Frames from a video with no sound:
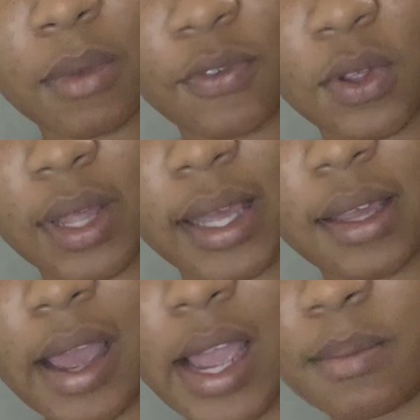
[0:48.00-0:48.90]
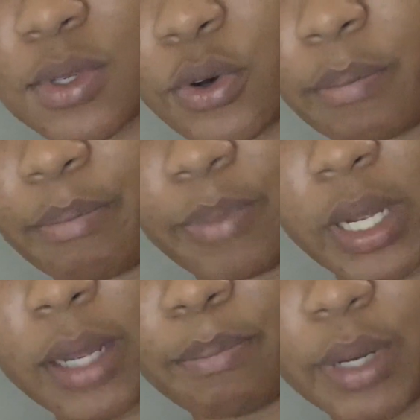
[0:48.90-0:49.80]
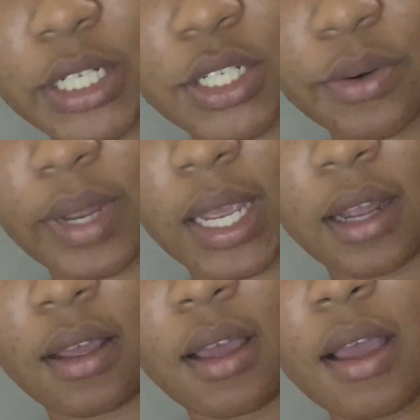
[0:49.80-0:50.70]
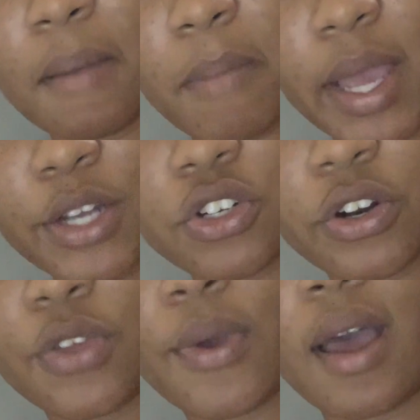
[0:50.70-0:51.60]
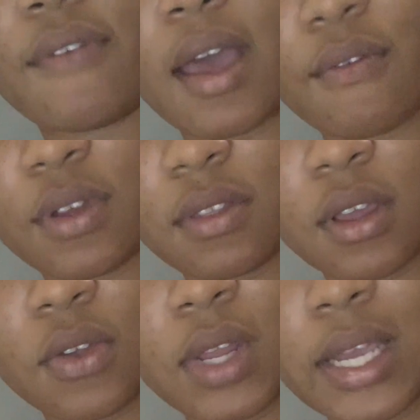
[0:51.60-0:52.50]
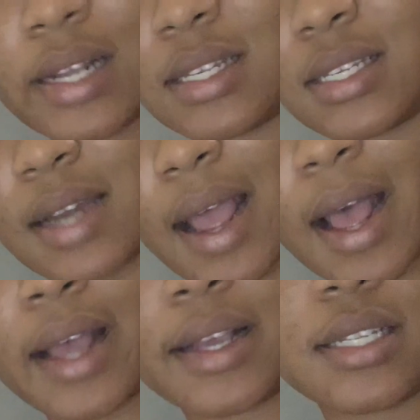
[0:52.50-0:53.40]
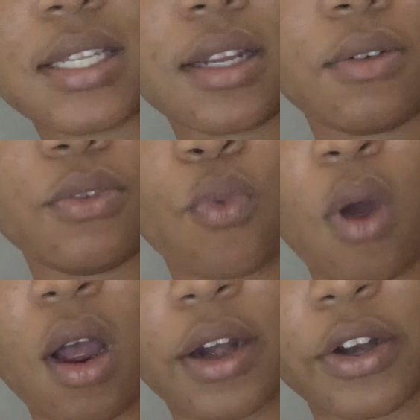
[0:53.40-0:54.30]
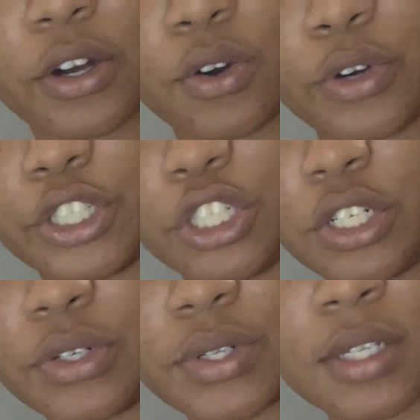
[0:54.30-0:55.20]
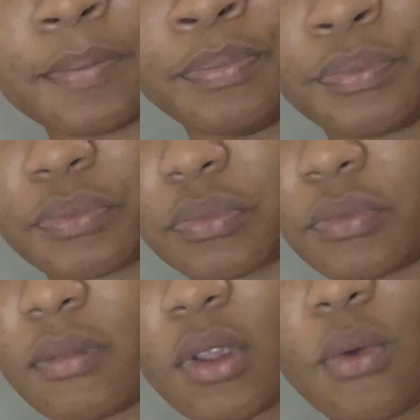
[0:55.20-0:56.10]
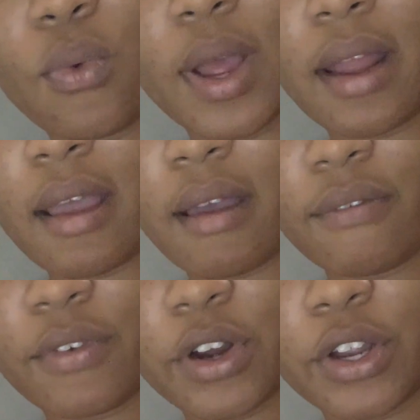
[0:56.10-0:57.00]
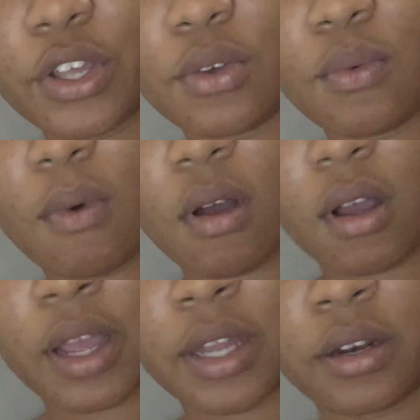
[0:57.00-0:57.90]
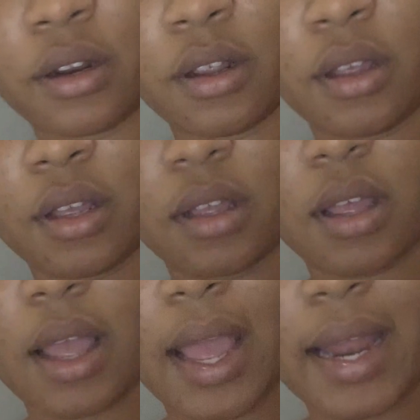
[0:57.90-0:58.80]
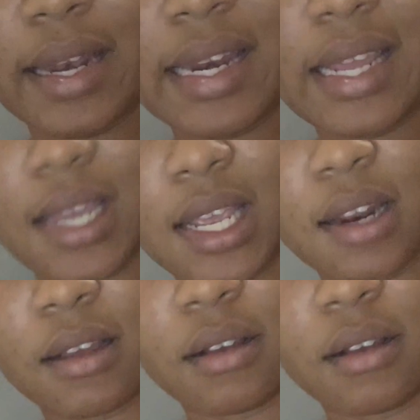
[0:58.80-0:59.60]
if you like games, or a good book to read. Make sure you have everything you need, snacks and water or juice, whatever you want and need